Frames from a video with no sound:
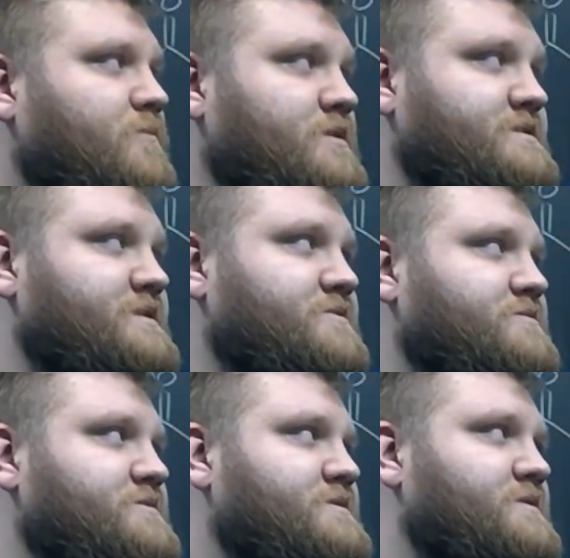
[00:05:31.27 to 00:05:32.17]
was
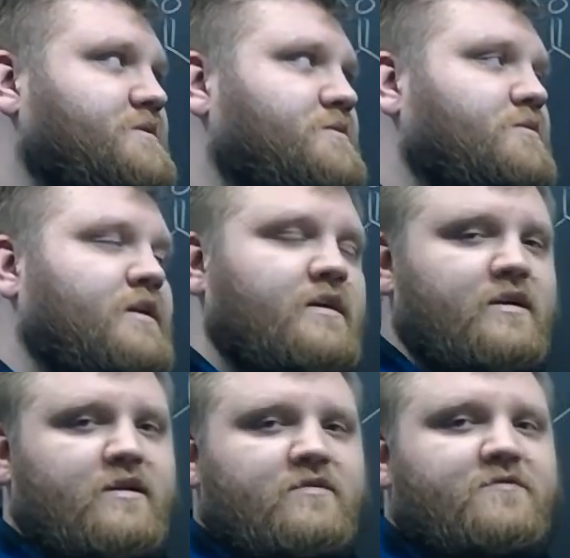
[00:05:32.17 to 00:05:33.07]
used to
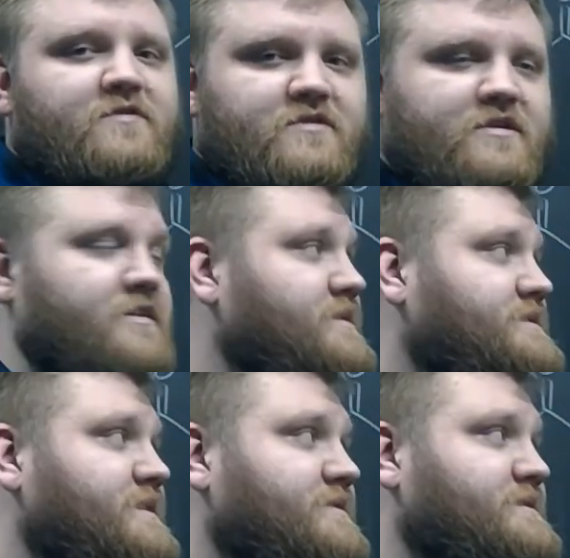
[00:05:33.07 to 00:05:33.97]
further
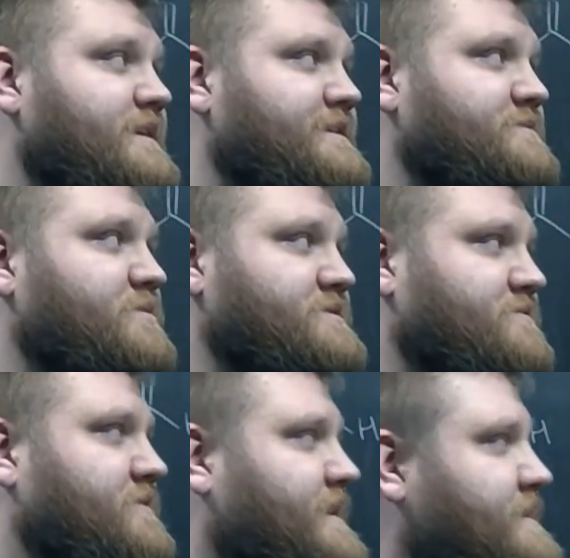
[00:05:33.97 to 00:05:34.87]
synthesize a bunch of
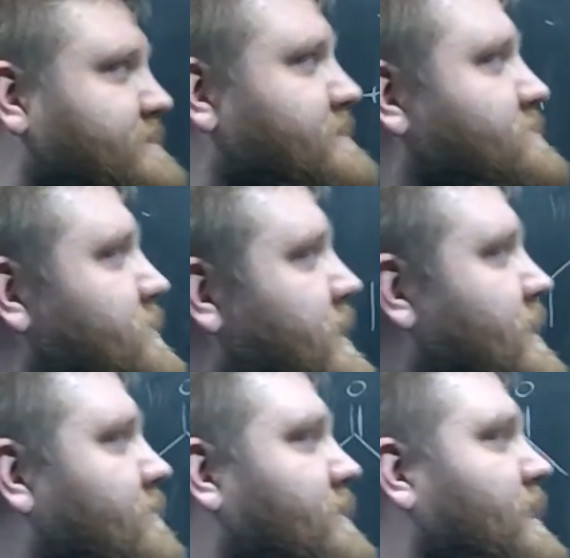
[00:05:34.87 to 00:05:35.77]
things, since we
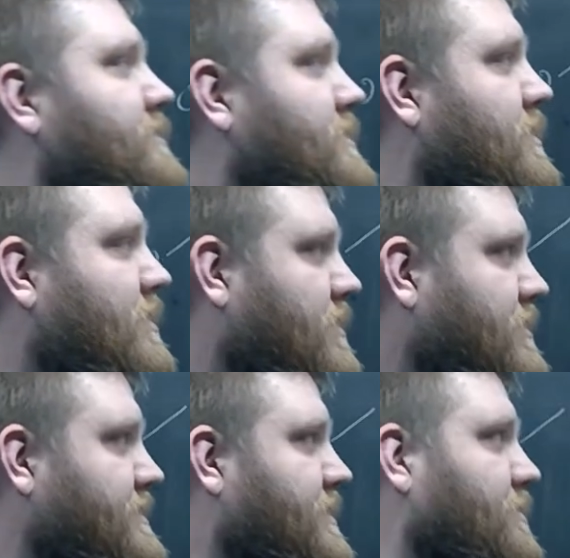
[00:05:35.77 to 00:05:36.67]
have an
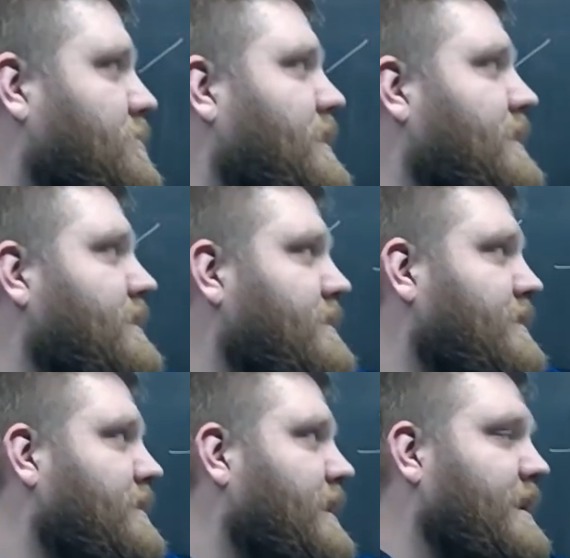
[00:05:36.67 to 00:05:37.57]
alcohol, a double bond,
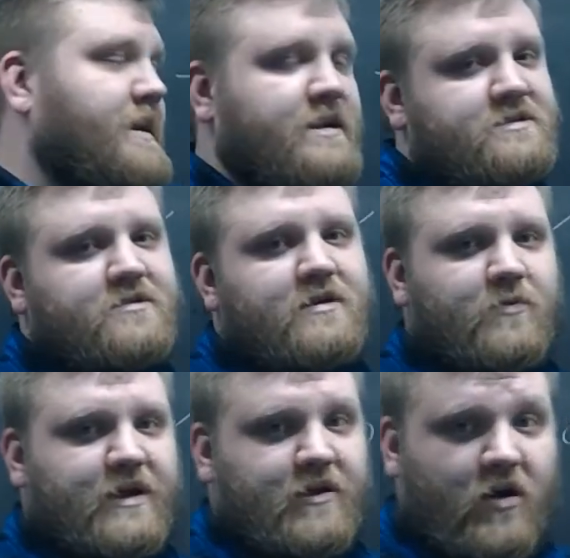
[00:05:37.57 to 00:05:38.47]
and an ester that
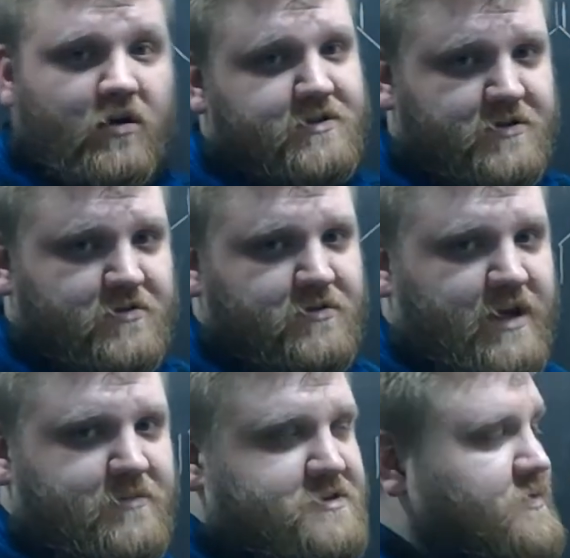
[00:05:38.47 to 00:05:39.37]
we can all do
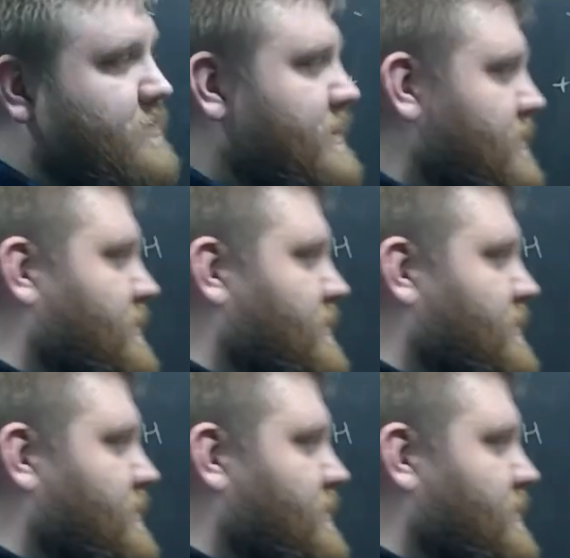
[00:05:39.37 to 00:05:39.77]
chemistry with.